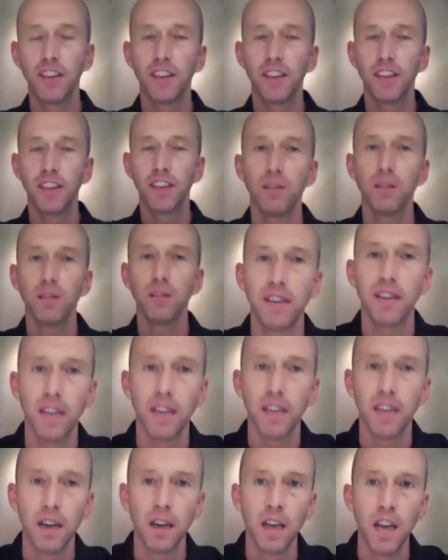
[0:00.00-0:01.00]
you, David.
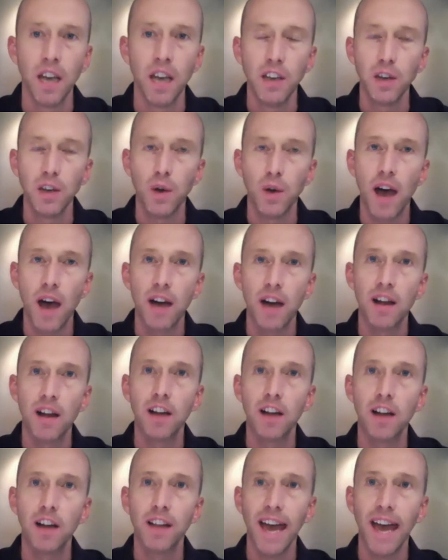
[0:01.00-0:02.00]
I'll
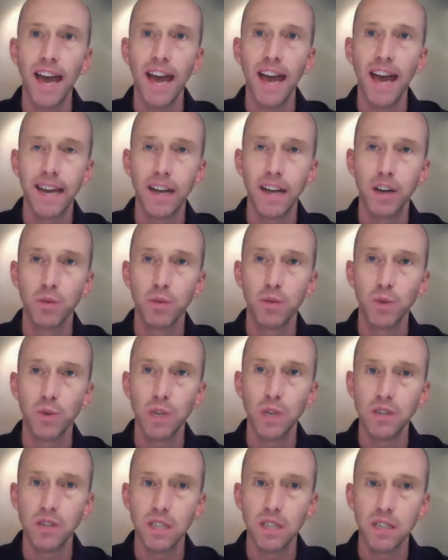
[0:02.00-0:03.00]
add to that a
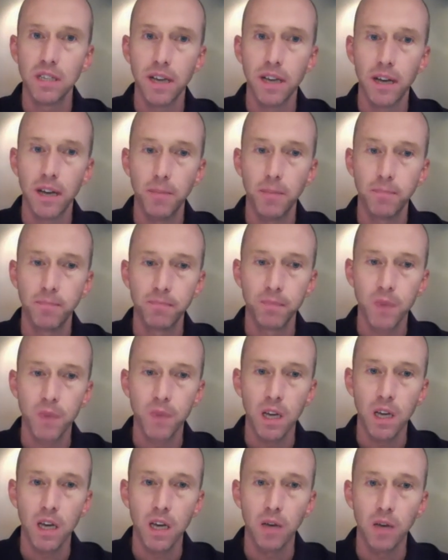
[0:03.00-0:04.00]
recent
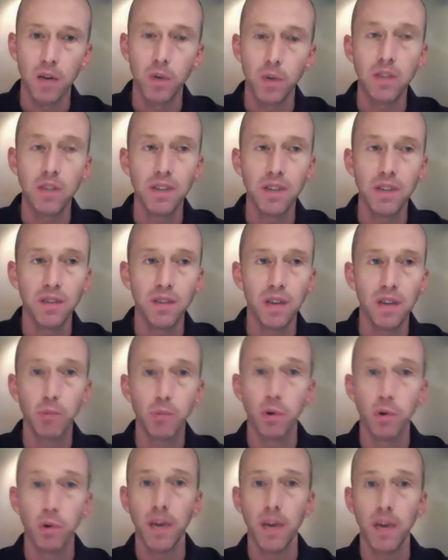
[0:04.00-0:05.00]
example
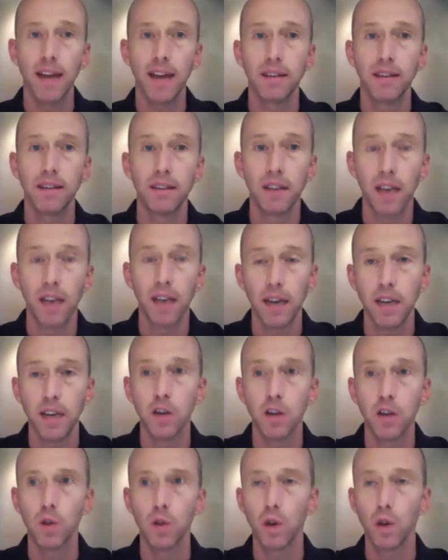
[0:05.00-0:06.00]
we had here,
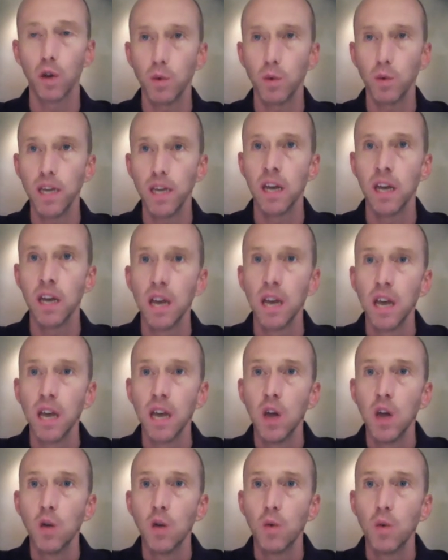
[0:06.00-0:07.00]
Lori.
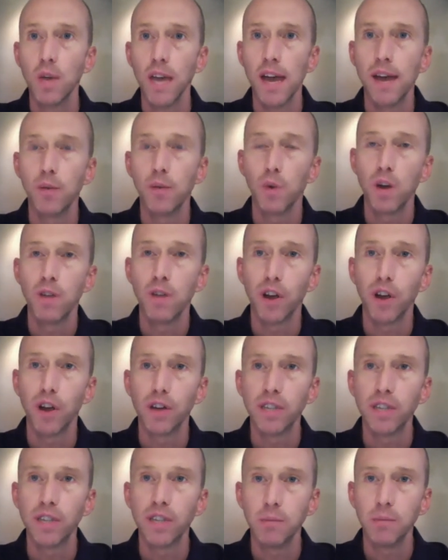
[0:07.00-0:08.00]
We had one of our
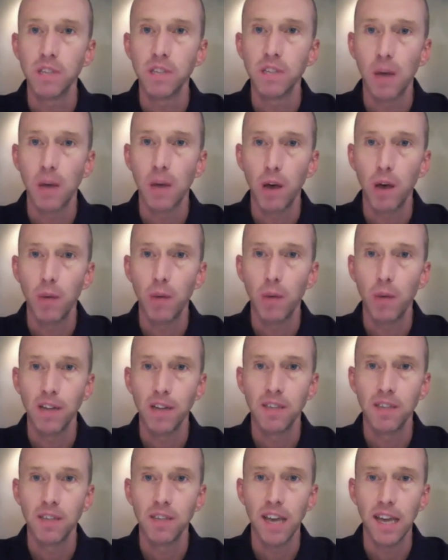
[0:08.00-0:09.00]
team step up and
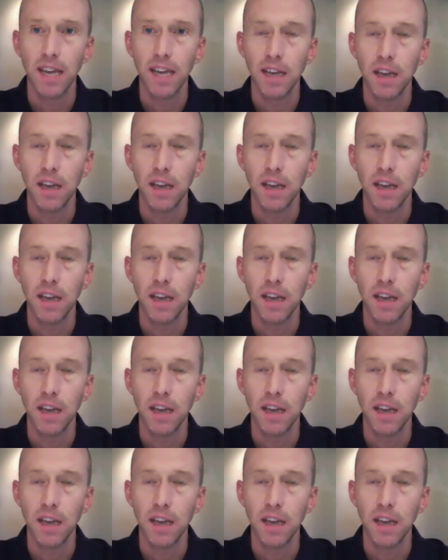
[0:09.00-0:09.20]
say,